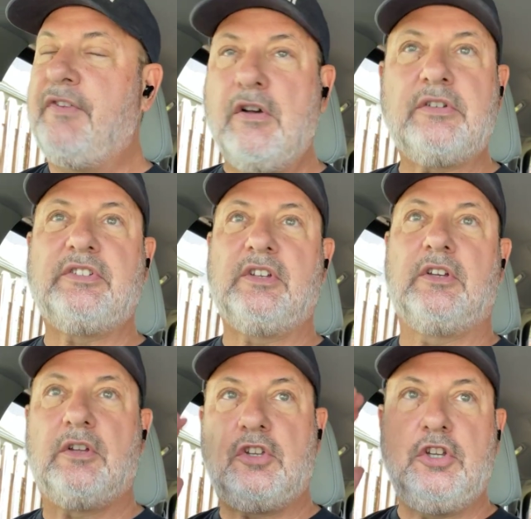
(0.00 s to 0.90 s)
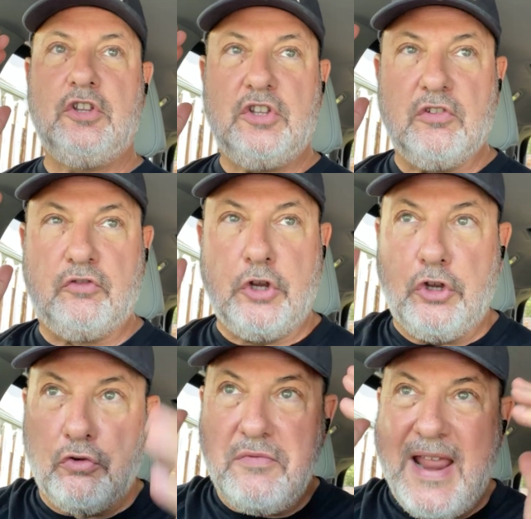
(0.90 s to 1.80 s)
Folks, do
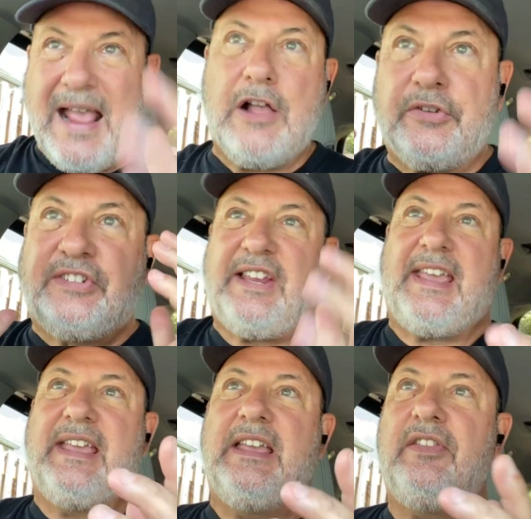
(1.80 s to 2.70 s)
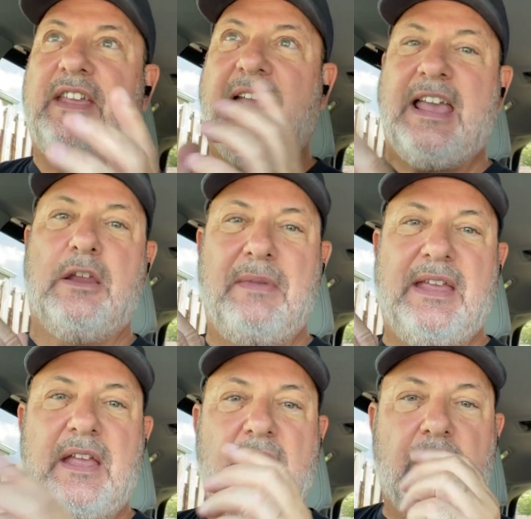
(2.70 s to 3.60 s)
you now see the
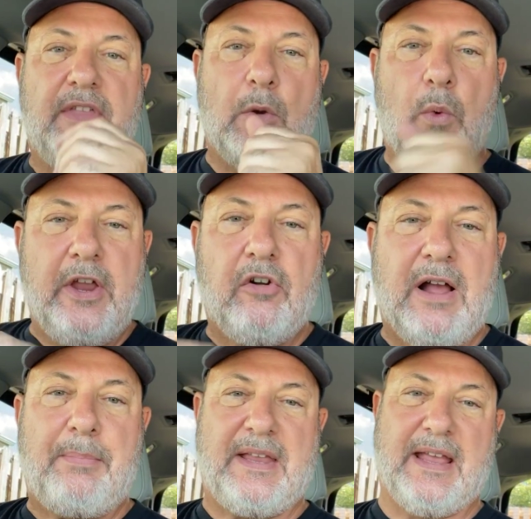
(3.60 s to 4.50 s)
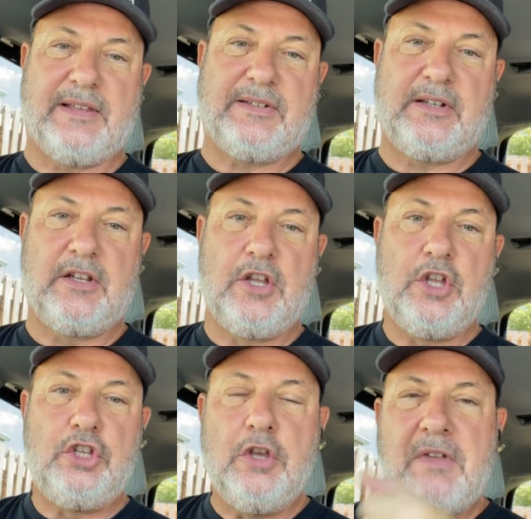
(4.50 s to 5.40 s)
enemy that we are up against?
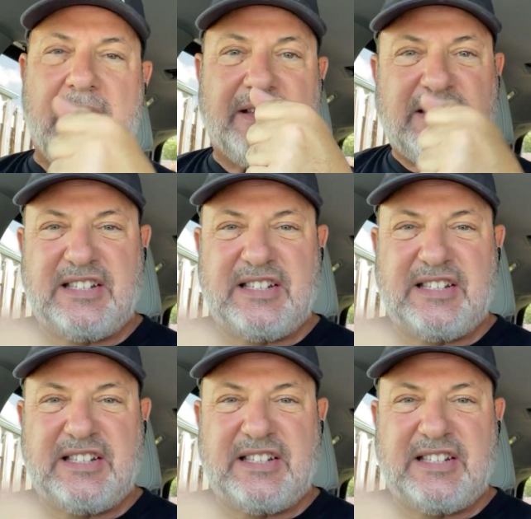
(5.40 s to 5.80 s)
You've got to